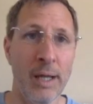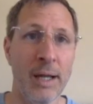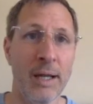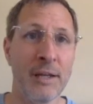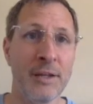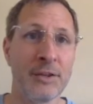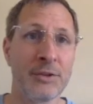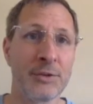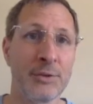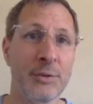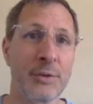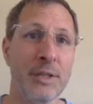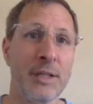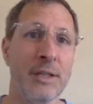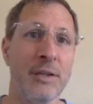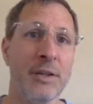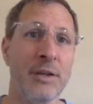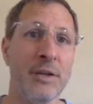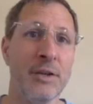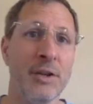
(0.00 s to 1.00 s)
and insert
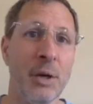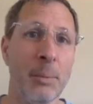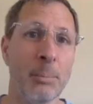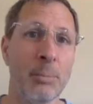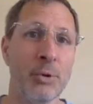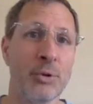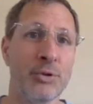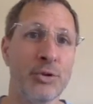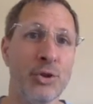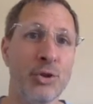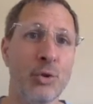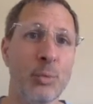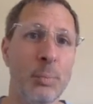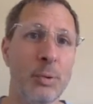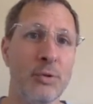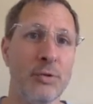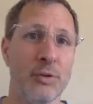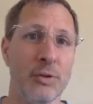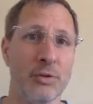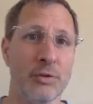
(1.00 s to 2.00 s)
it into the number 2
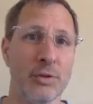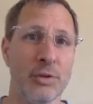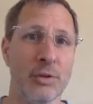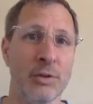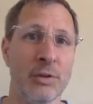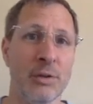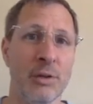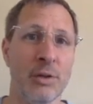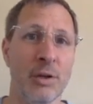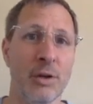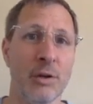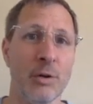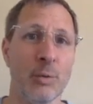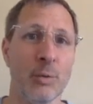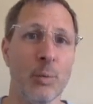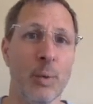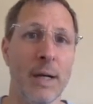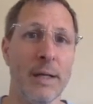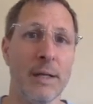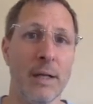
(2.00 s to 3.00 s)
position
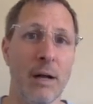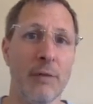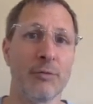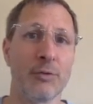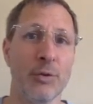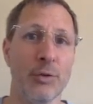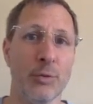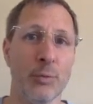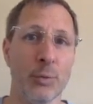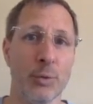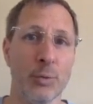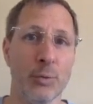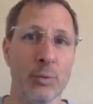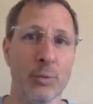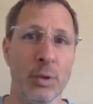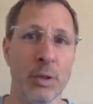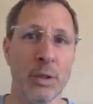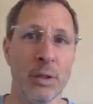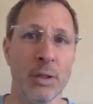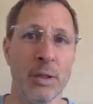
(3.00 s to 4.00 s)
right after the
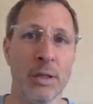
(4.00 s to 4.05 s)
root